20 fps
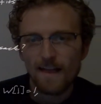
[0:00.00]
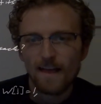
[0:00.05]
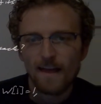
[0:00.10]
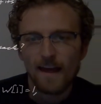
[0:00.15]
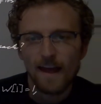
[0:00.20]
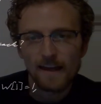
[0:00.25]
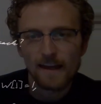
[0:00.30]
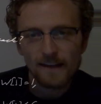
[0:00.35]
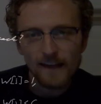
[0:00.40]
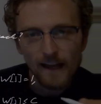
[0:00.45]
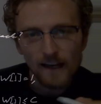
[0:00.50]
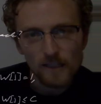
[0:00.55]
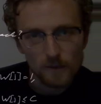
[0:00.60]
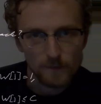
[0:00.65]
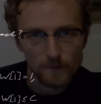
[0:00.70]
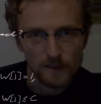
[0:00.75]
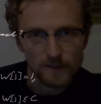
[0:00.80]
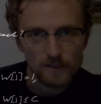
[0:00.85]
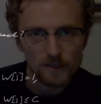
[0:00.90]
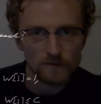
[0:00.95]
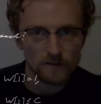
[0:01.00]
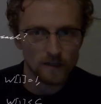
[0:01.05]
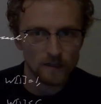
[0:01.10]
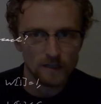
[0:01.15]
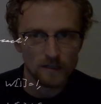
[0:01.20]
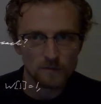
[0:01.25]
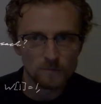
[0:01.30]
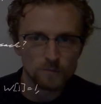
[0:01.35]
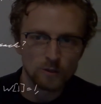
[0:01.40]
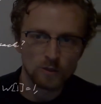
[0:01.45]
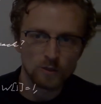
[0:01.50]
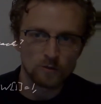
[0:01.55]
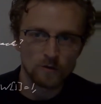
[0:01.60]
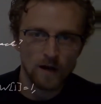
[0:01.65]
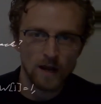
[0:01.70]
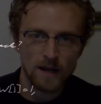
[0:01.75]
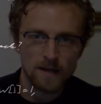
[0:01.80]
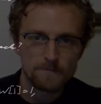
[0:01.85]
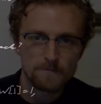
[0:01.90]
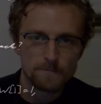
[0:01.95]
an element of our input
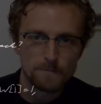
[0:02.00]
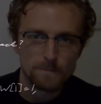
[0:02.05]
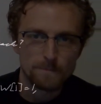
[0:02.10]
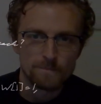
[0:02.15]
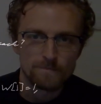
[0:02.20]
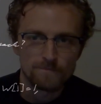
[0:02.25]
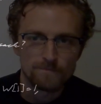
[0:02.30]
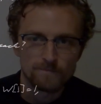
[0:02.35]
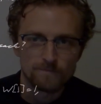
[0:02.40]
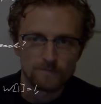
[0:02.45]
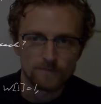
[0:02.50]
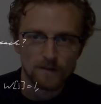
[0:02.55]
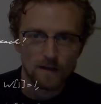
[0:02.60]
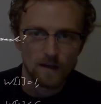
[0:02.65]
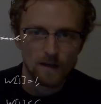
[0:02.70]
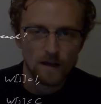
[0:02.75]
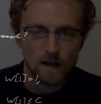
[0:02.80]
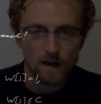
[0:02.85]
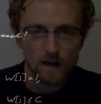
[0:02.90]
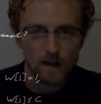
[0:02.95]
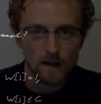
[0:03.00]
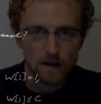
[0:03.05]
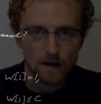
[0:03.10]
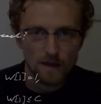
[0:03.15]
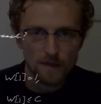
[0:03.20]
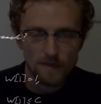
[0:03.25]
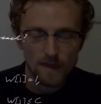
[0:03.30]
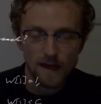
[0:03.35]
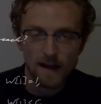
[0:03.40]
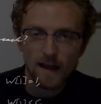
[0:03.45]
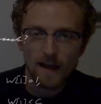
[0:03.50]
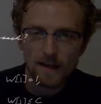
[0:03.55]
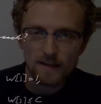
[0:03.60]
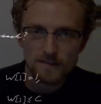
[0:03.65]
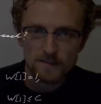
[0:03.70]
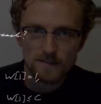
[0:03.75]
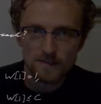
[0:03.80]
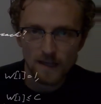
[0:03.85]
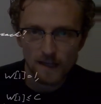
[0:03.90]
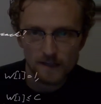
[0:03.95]
array
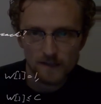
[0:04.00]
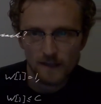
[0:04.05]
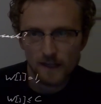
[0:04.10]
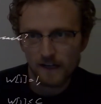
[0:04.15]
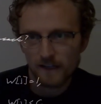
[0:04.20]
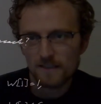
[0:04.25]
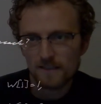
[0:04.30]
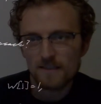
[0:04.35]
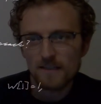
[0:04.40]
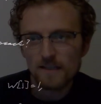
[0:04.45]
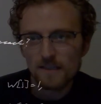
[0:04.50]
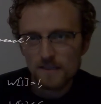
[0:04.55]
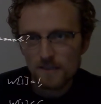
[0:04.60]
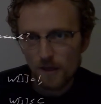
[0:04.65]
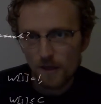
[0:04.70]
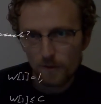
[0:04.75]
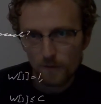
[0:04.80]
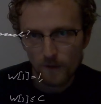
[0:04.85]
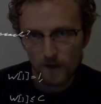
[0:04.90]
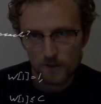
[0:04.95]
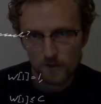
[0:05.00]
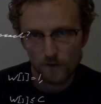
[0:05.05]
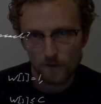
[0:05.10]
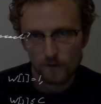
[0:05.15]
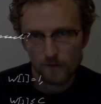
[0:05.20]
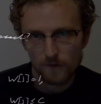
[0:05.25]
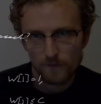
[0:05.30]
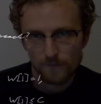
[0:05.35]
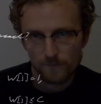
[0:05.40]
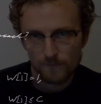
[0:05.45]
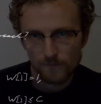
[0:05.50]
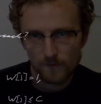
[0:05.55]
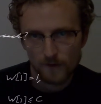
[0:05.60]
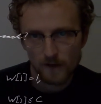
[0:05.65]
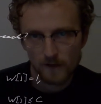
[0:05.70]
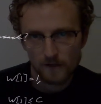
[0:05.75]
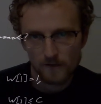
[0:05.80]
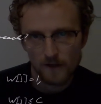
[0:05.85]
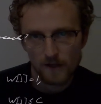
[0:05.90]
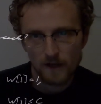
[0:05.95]
that exceeds the threshold,
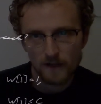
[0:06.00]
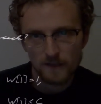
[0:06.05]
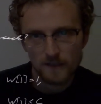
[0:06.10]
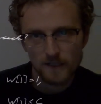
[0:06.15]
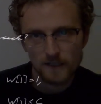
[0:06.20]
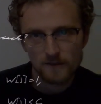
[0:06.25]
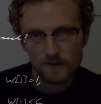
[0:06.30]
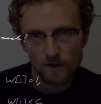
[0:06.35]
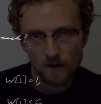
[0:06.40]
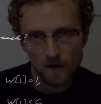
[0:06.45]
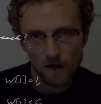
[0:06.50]
right? That exceeds our